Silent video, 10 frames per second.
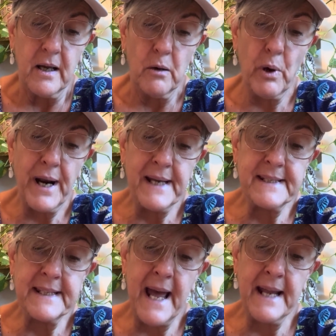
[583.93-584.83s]
When I
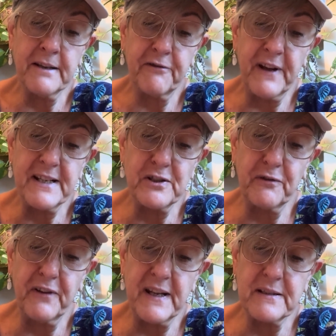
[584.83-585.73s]
stand face to
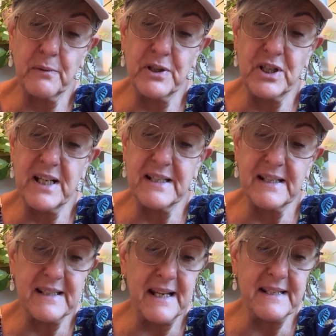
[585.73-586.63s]
face with
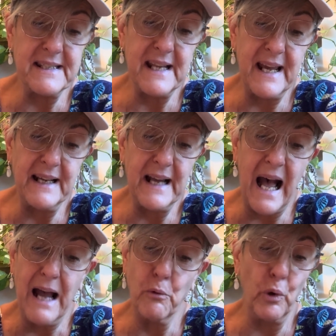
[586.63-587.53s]
Jesus and say,
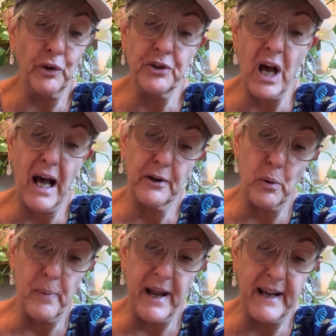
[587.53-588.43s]
I will not
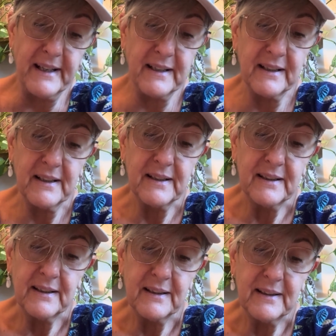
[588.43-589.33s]
obey,
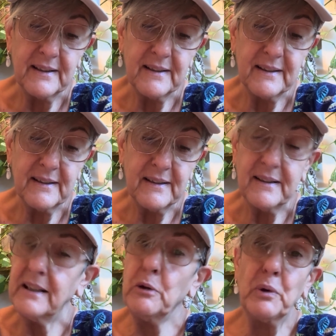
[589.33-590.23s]

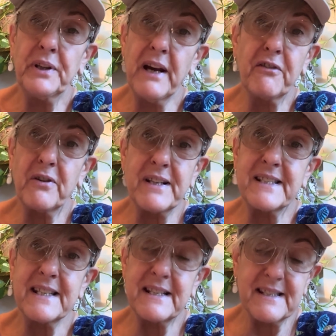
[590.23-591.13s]
he will never
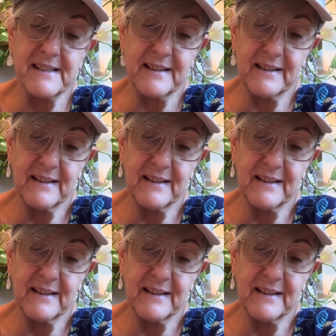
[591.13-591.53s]
insist.